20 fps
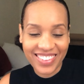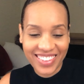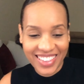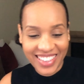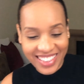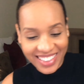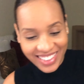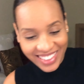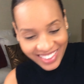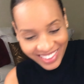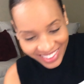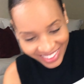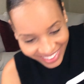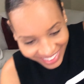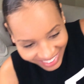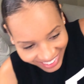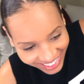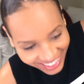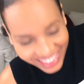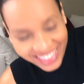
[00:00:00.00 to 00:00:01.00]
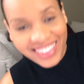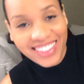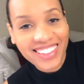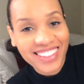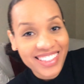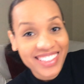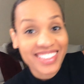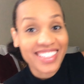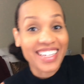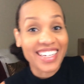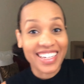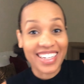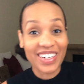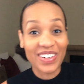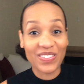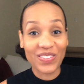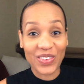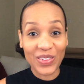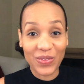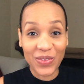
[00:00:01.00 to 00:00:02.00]
right, let's get
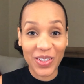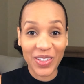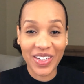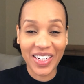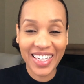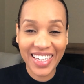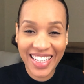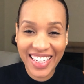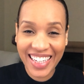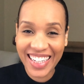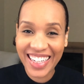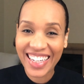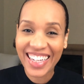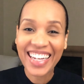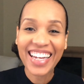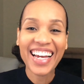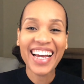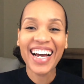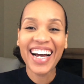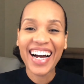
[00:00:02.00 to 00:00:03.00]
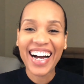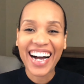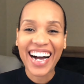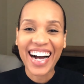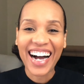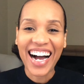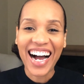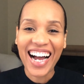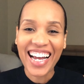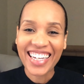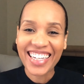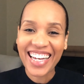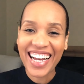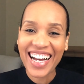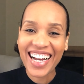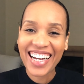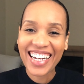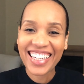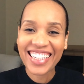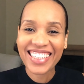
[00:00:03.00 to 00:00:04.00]
comfortable. Hi
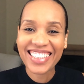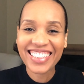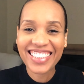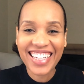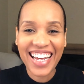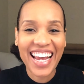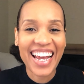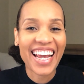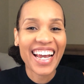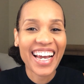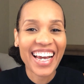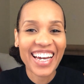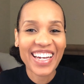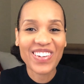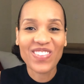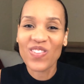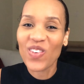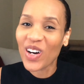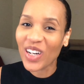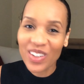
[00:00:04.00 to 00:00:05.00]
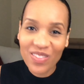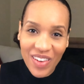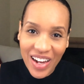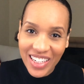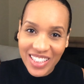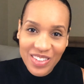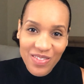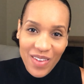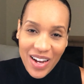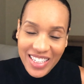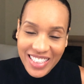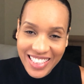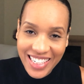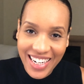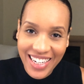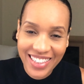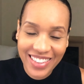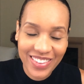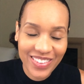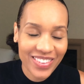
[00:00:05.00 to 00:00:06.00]
guys, and welcome back to my
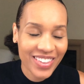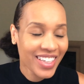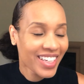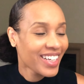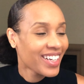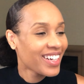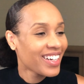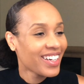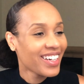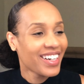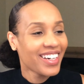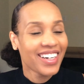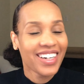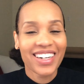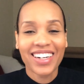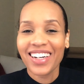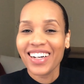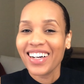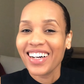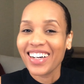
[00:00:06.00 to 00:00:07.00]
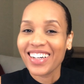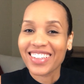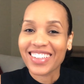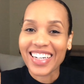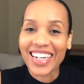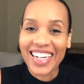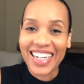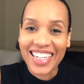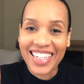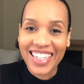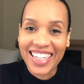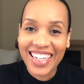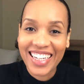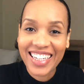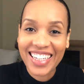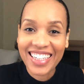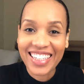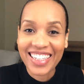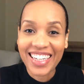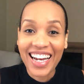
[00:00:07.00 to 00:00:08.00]
channel. All right,
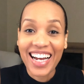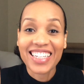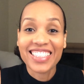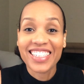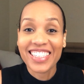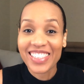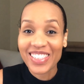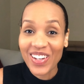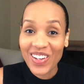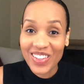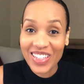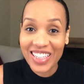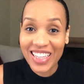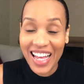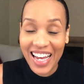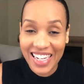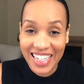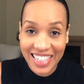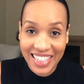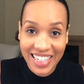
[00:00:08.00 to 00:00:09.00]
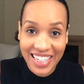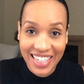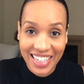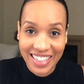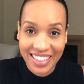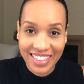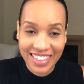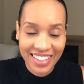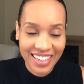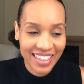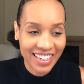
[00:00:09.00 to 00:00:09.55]
I just saw The Lion King,